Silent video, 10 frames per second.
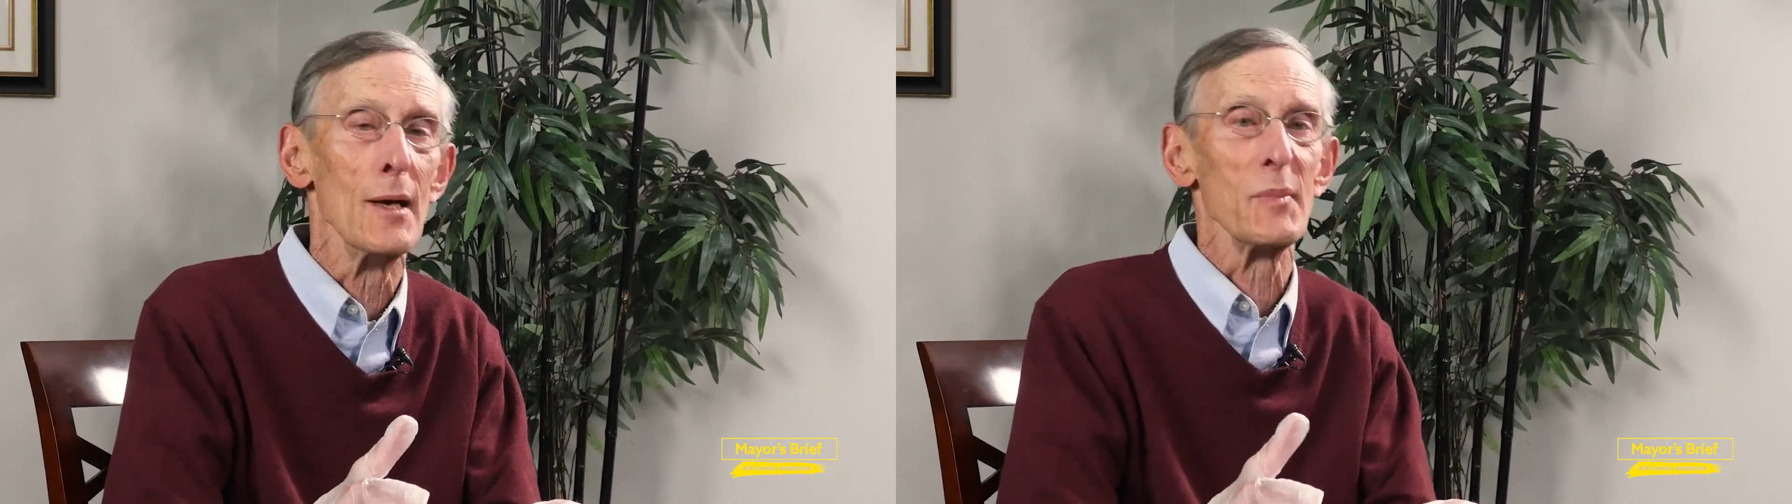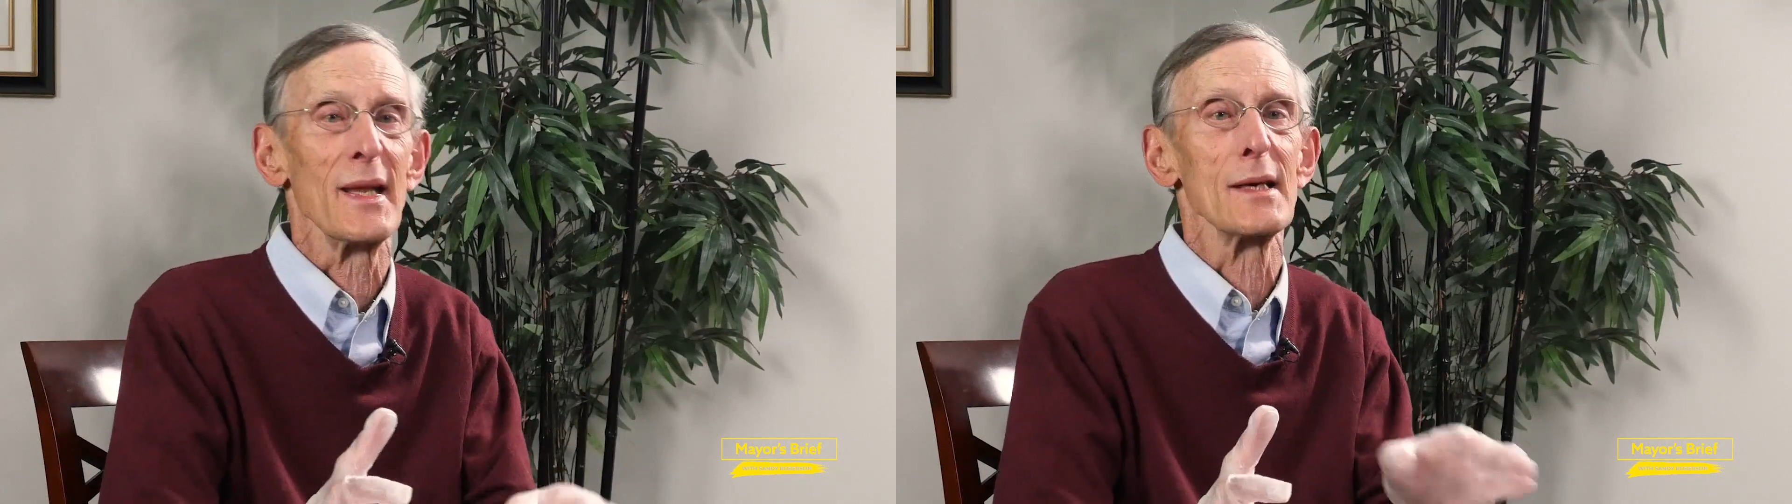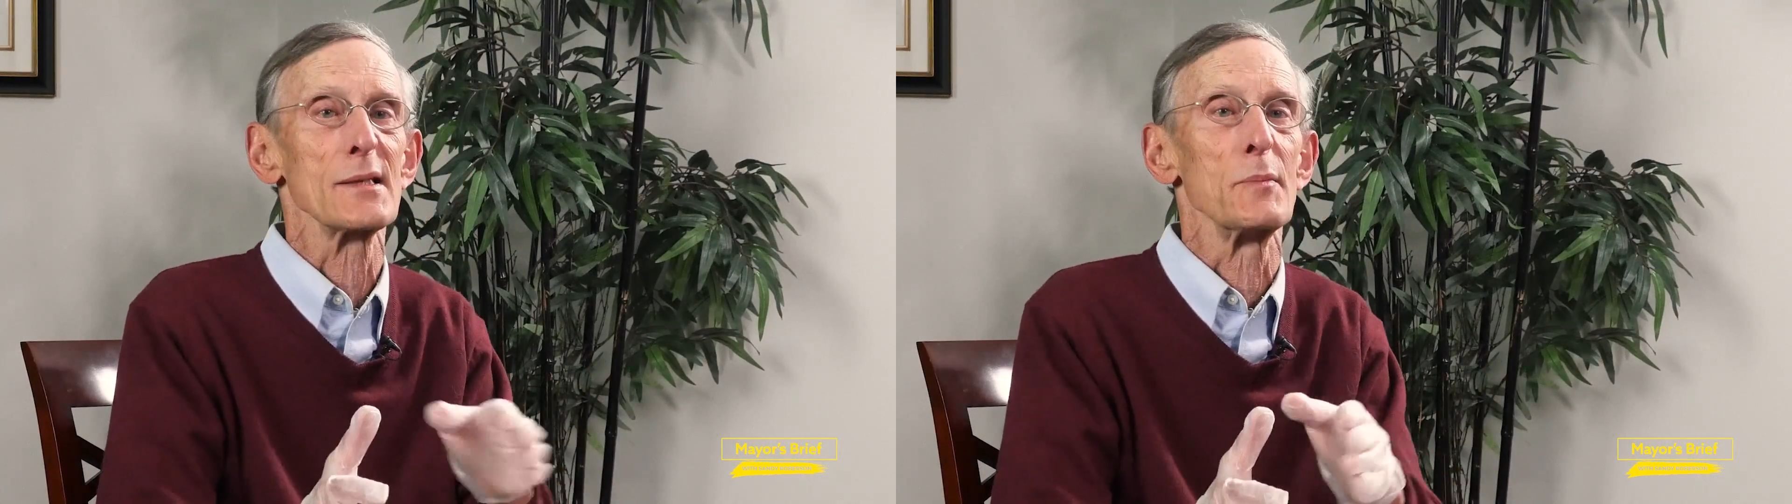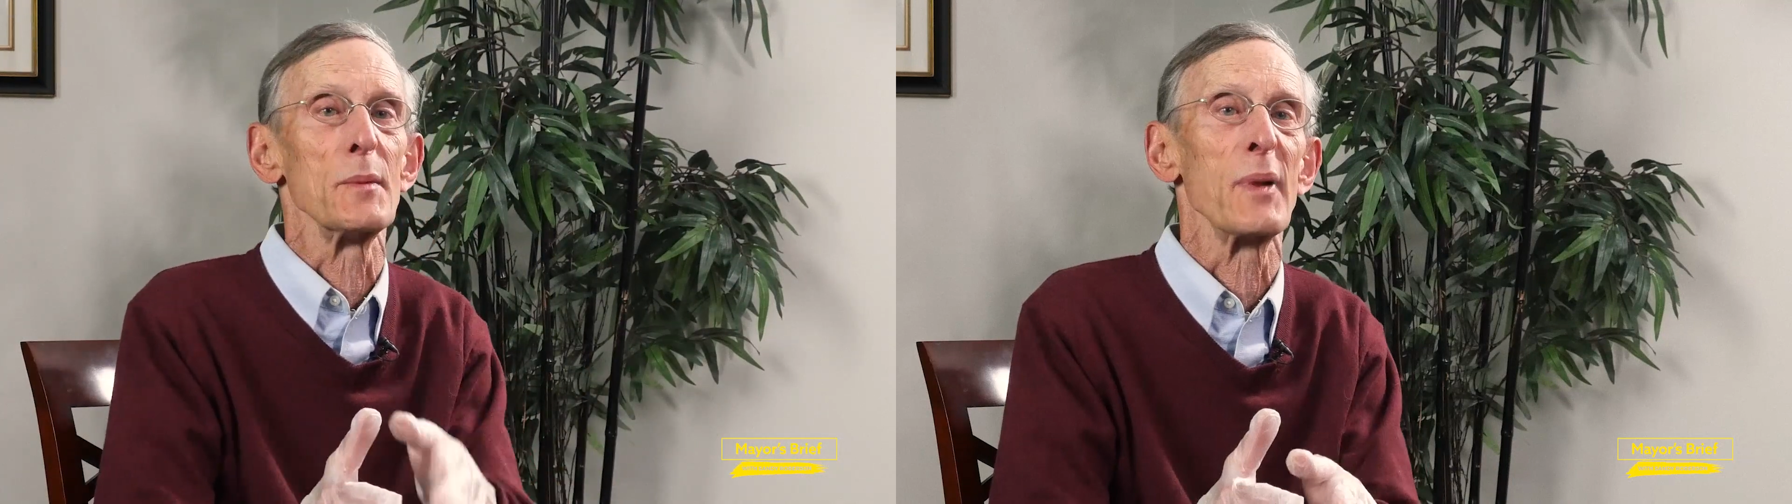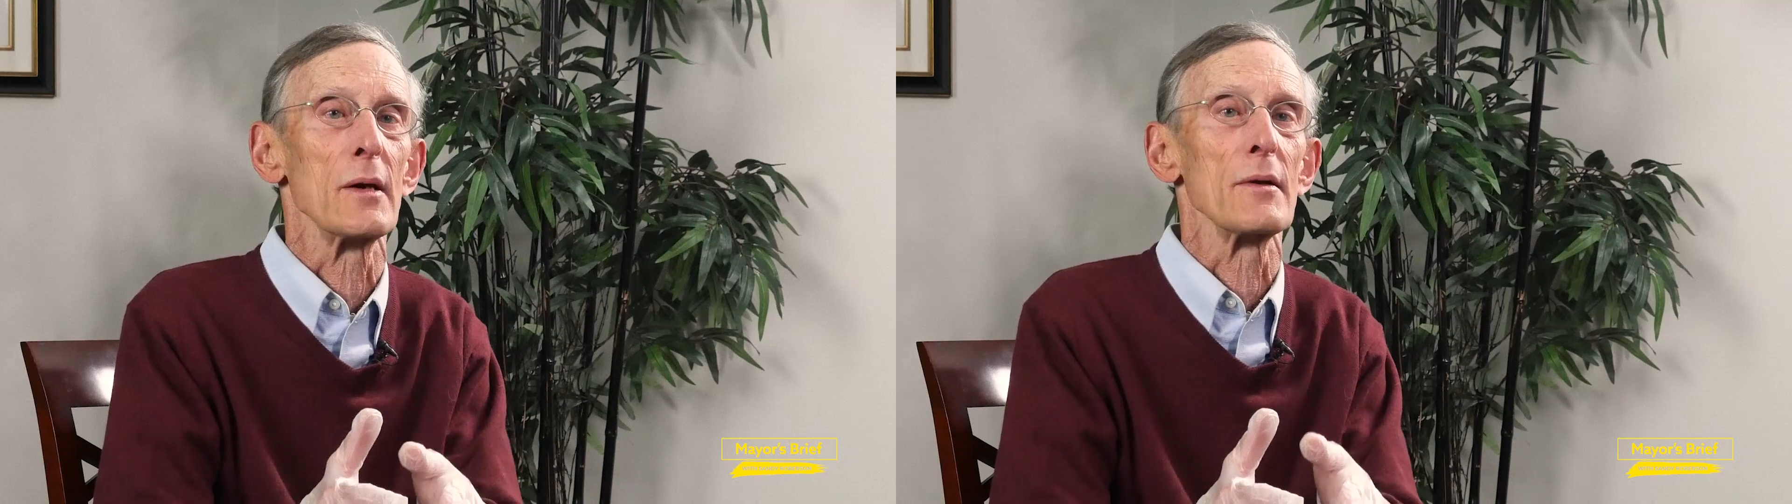but it has to
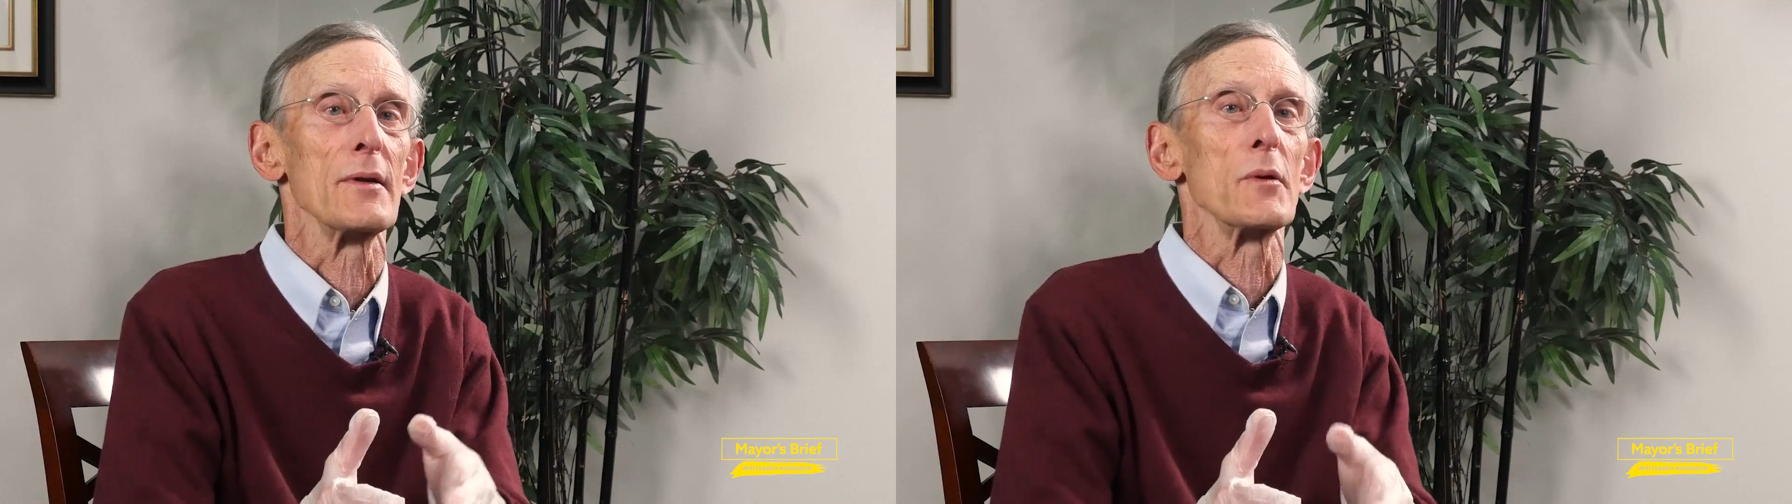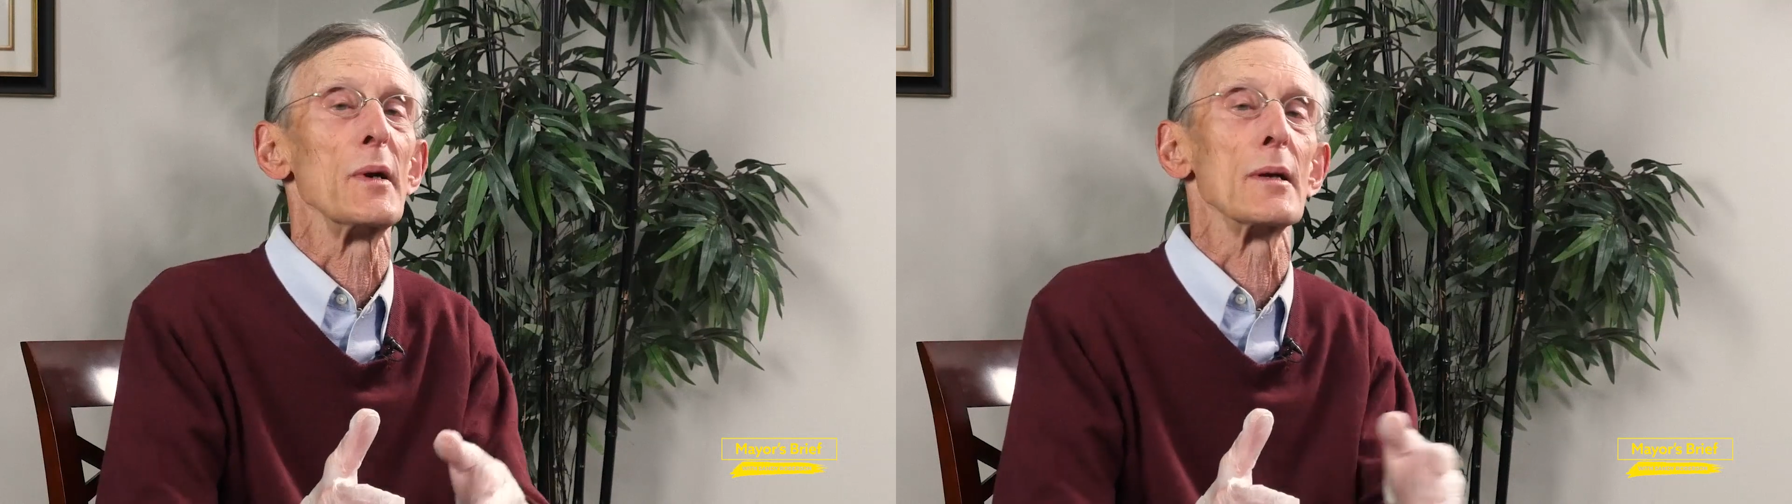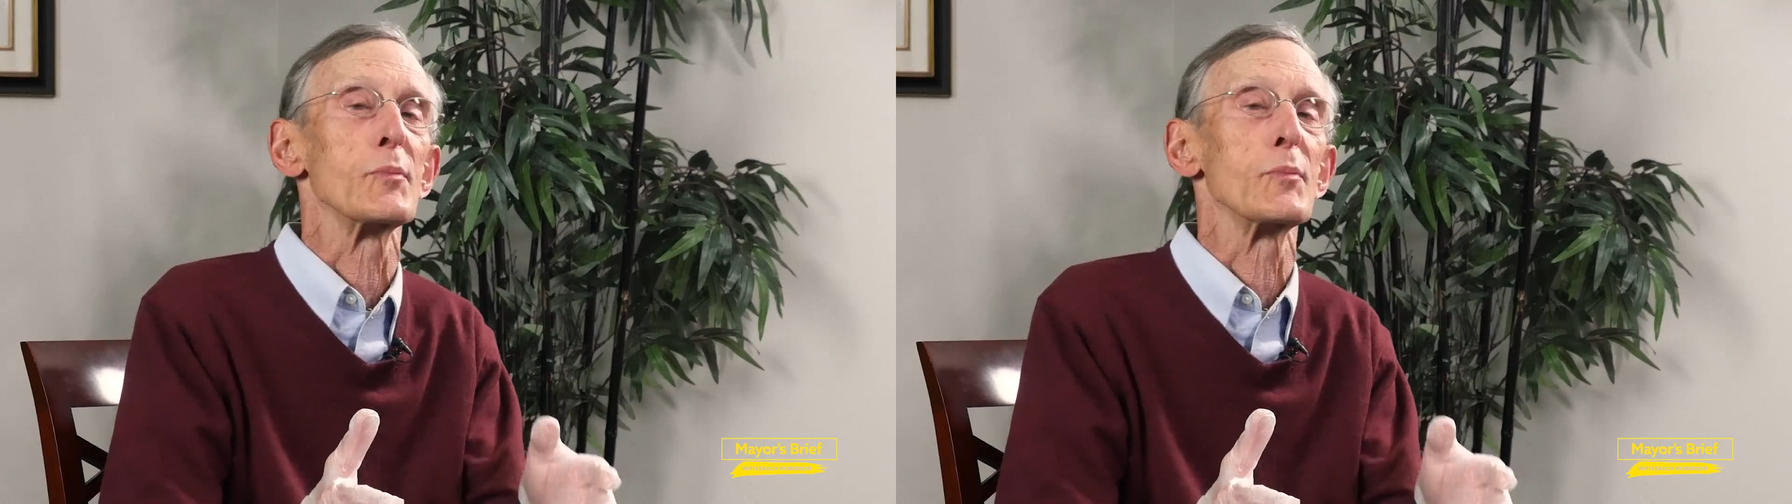be part of the greater